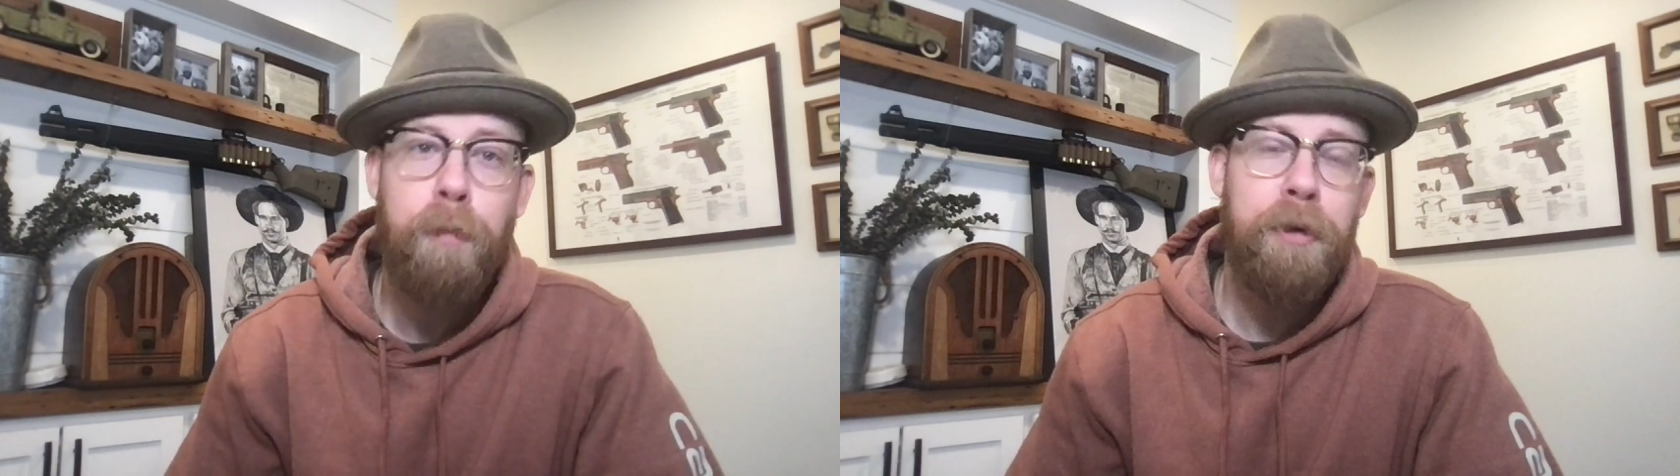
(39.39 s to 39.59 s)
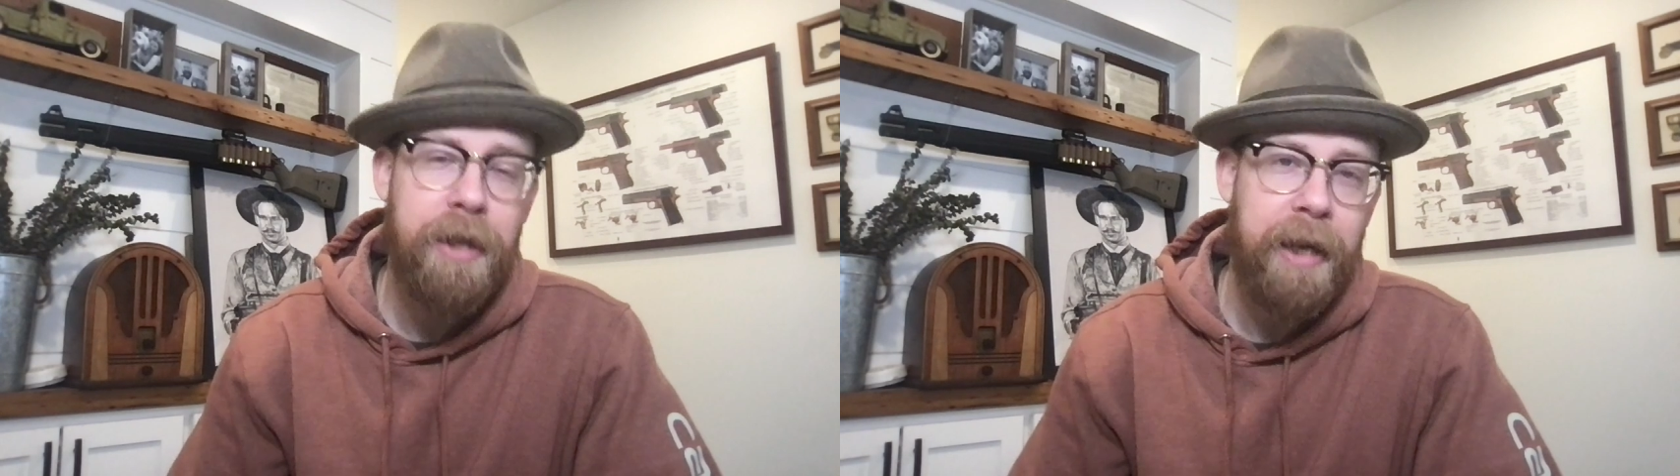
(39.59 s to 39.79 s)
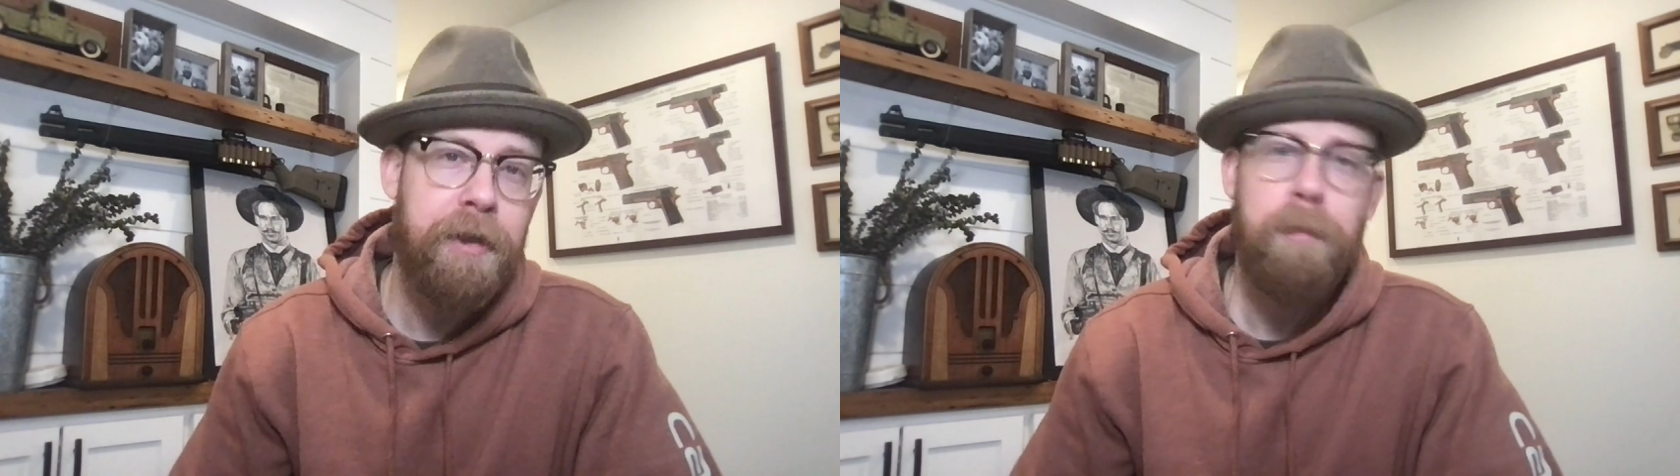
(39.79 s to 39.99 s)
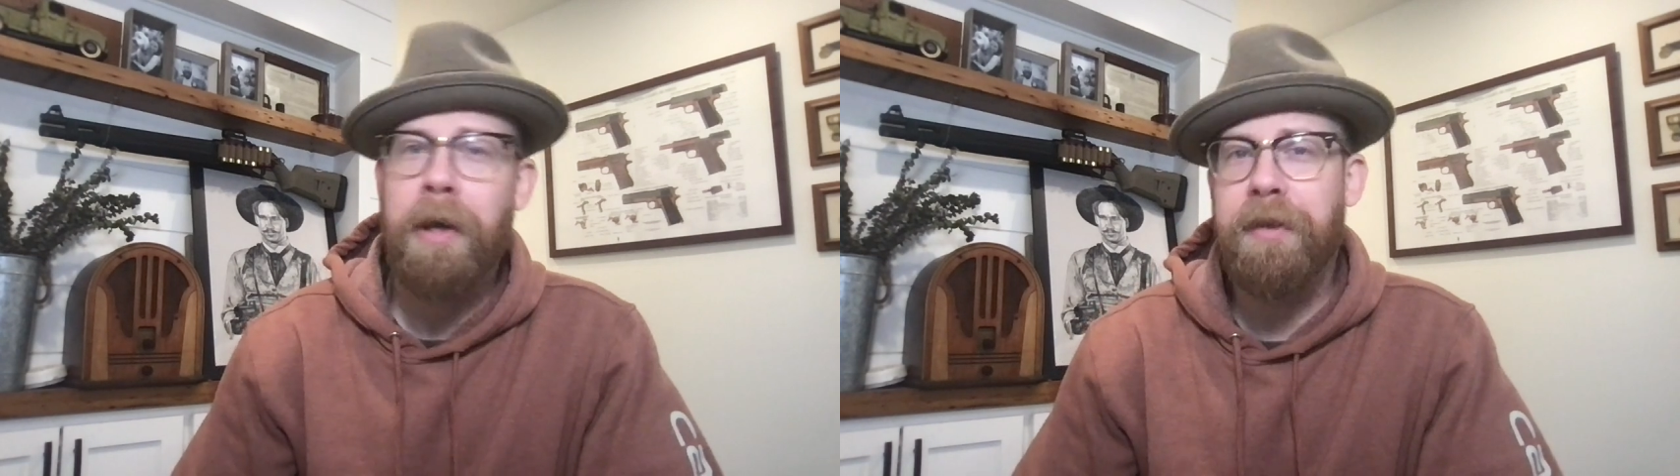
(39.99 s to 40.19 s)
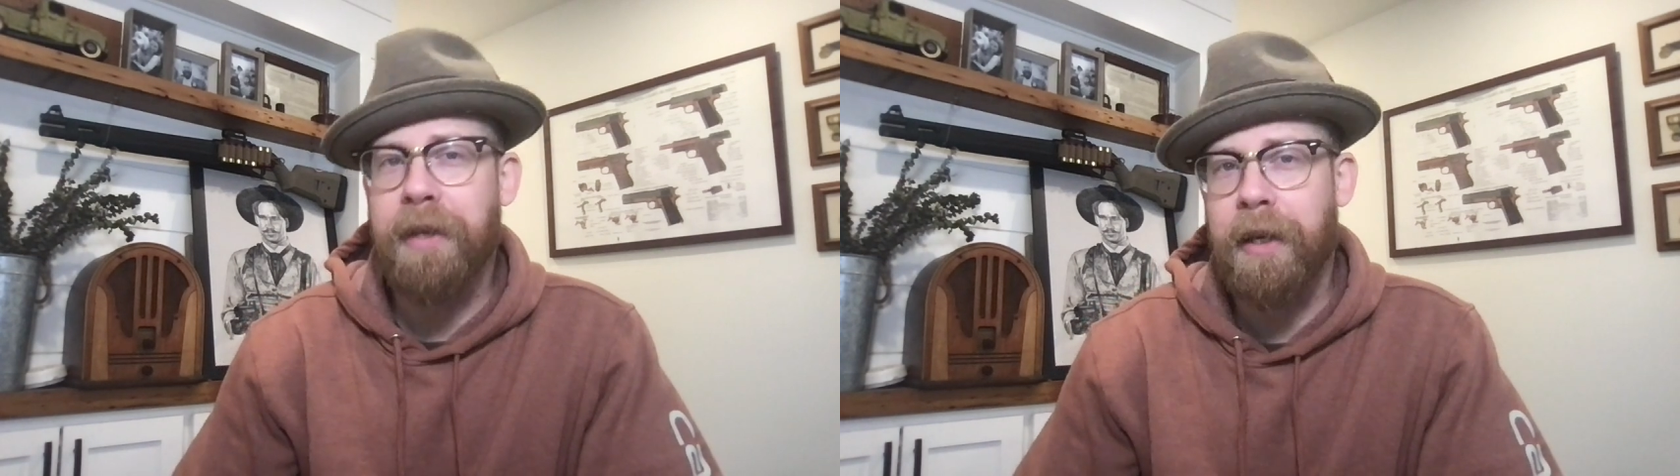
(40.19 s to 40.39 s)
protected by
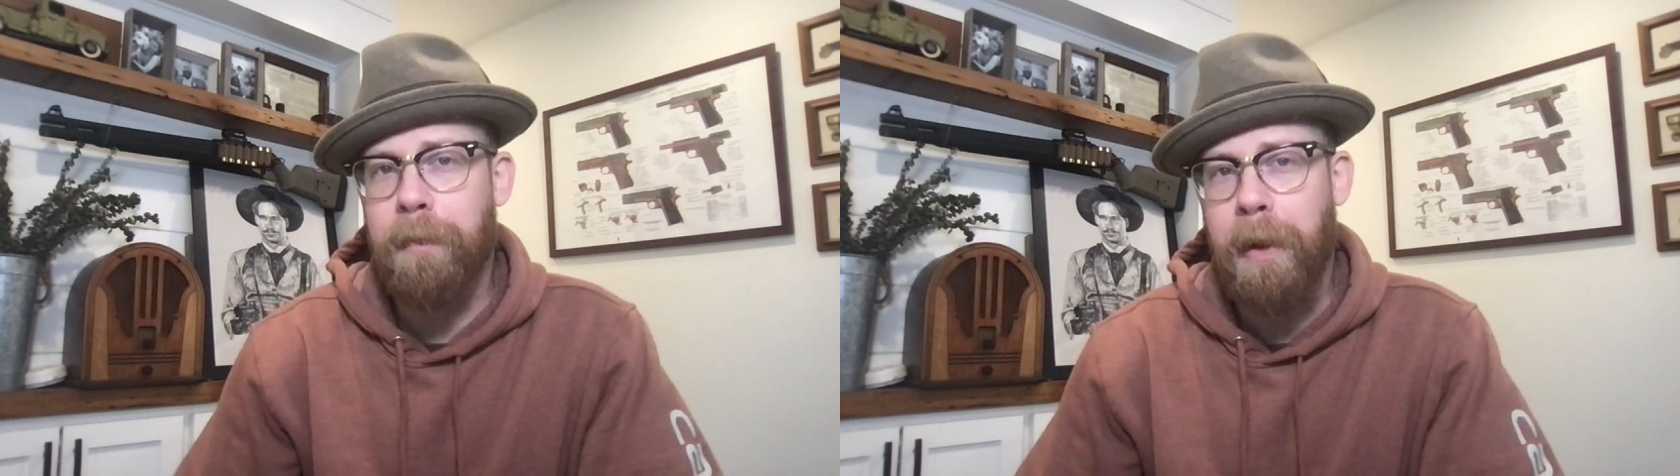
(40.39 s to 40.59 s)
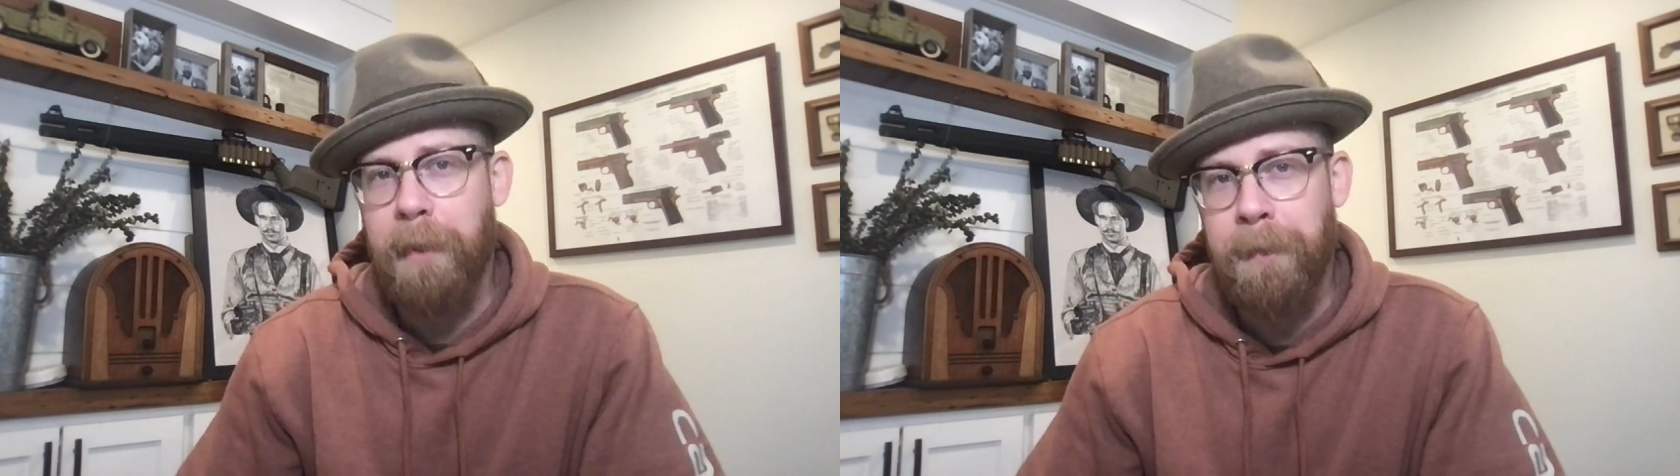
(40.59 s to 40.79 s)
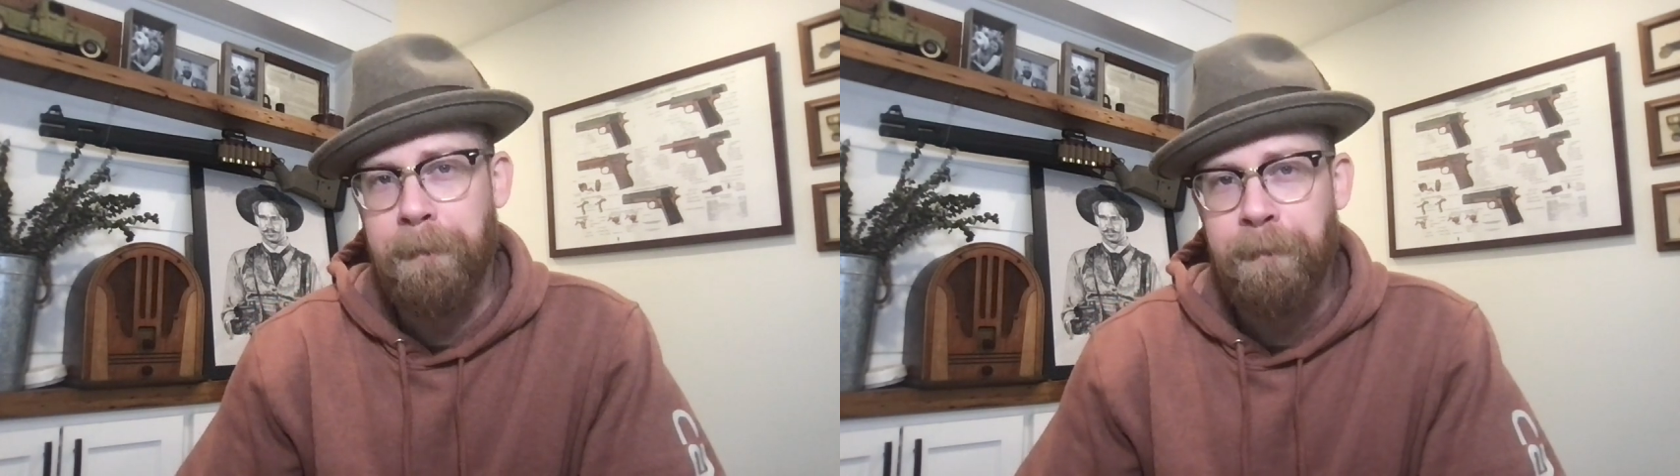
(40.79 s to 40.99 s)
the Second Amendment.